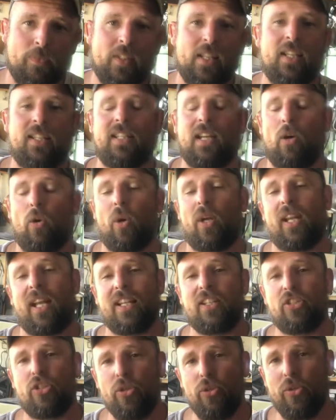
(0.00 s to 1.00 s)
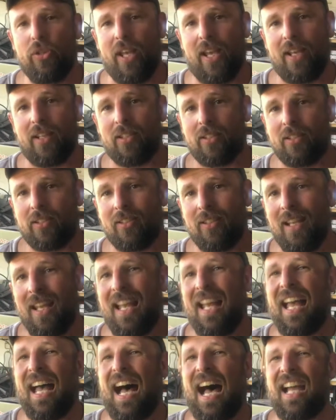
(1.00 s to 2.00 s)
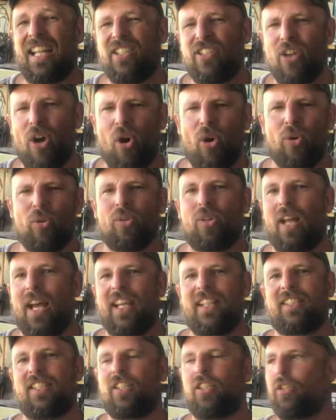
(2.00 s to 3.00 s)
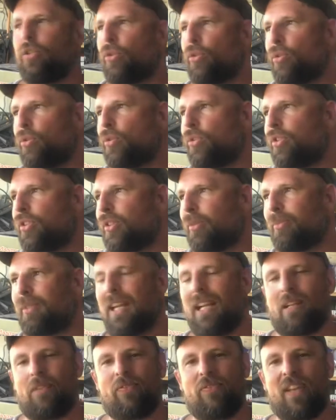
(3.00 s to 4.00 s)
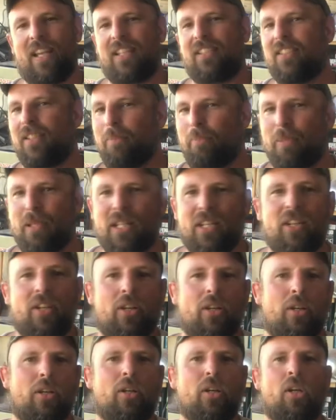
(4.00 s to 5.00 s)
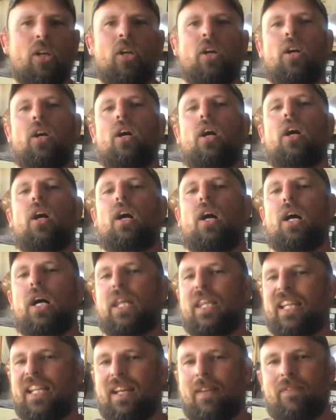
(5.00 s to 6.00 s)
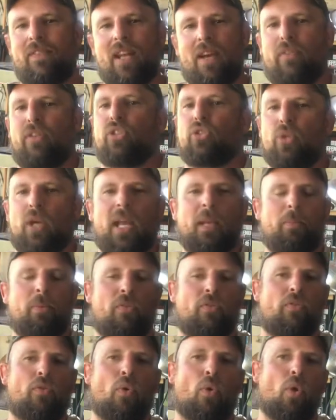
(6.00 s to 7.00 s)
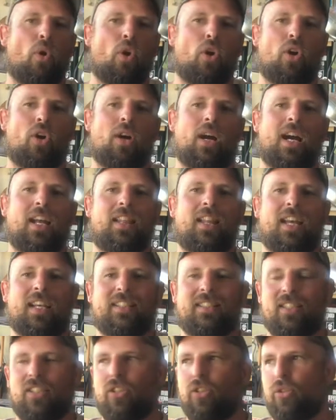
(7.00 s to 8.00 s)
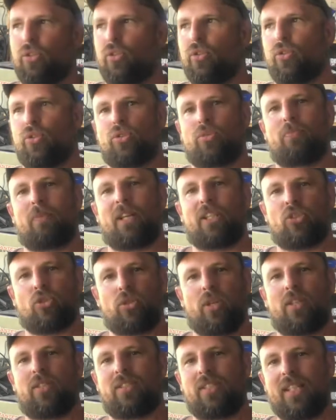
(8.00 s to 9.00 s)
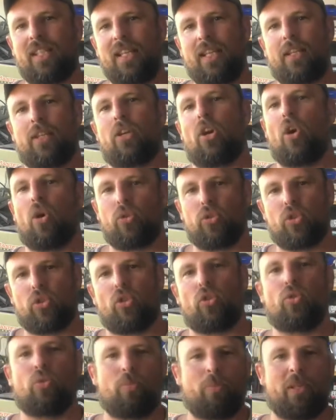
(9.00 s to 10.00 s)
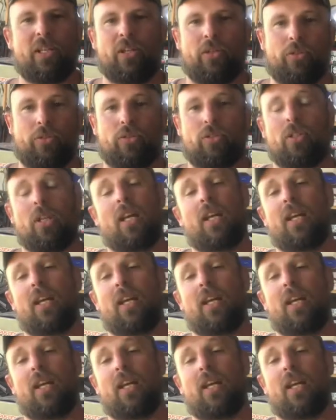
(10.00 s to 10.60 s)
Now, when I do this, I don't like to use some kind of fancy beer that I've never drank before. I like to use my trusty go-to beers.